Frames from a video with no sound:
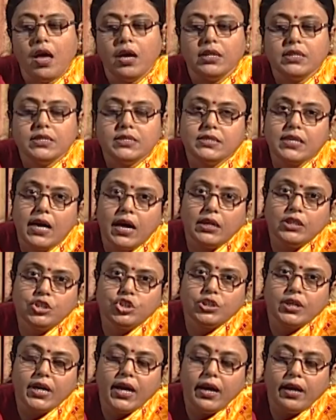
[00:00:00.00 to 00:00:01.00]
Such
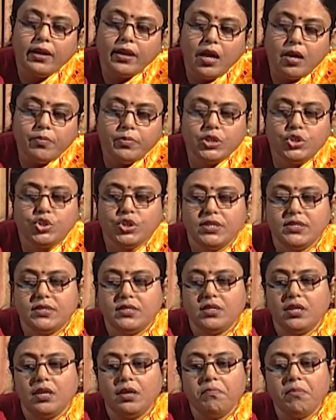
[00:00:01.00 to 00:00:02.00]
an
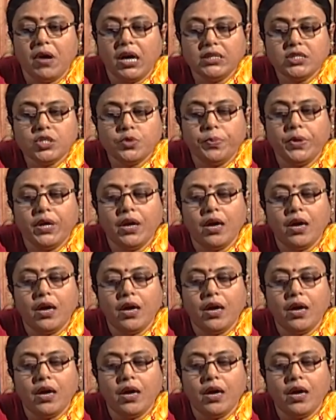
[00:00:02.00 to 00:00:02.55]
emergency must be